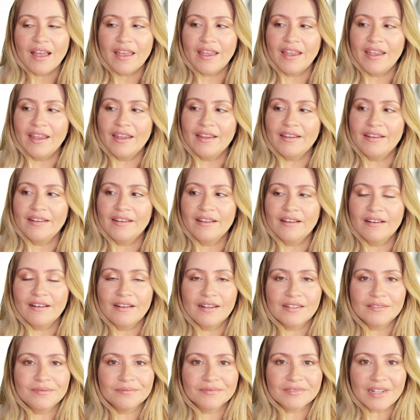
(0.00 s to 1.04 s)
And
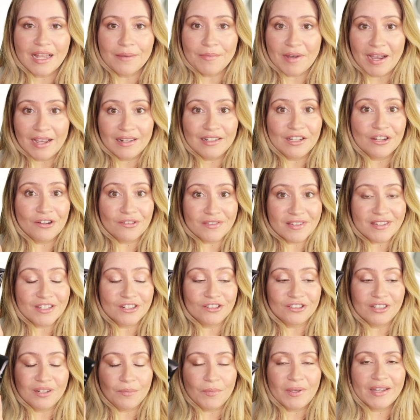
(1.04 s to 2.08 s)
I'm highly
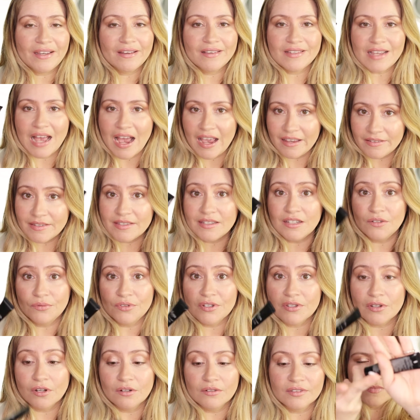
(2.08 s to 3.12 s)
considering because I see
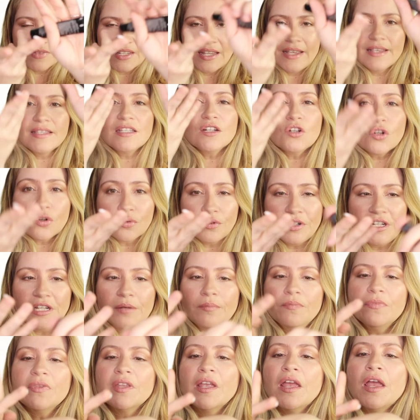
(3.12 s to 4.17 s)
results. It's a
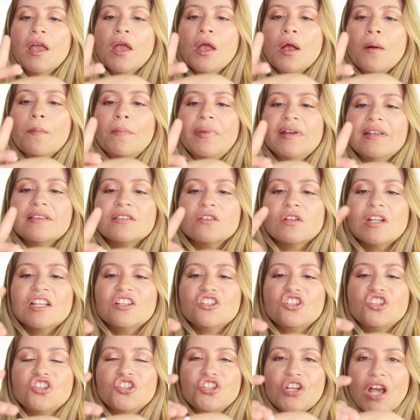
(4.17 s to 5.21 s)
cream, but it's in a
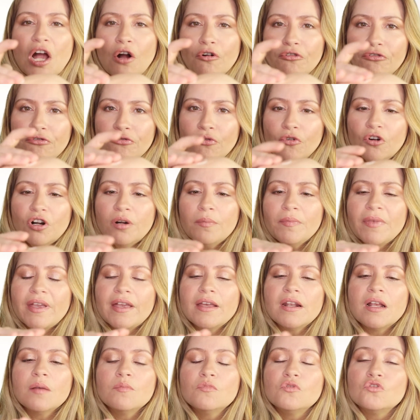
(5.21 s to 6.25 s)
gel form
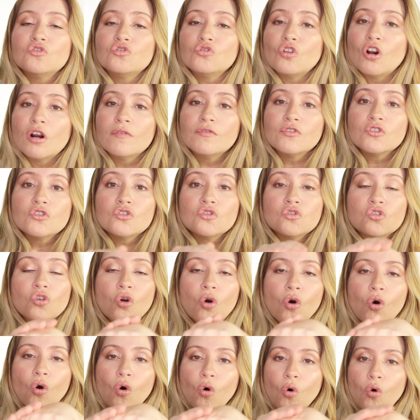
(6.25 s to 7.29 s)
and absorbs
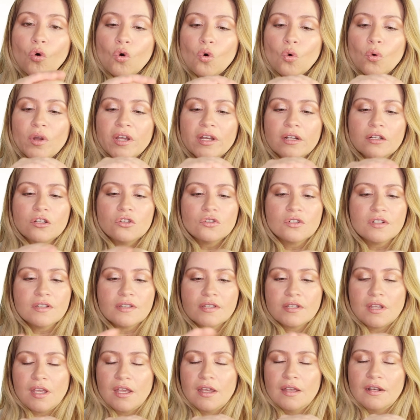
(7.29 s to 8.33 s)
so quickly to the
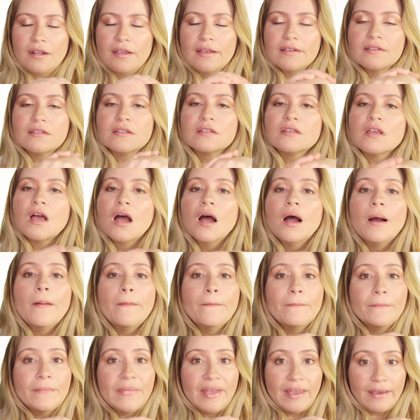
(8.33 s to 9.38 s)
skin. It's
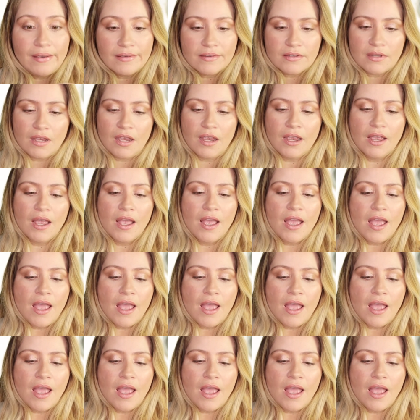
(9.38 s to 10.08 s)
amazing.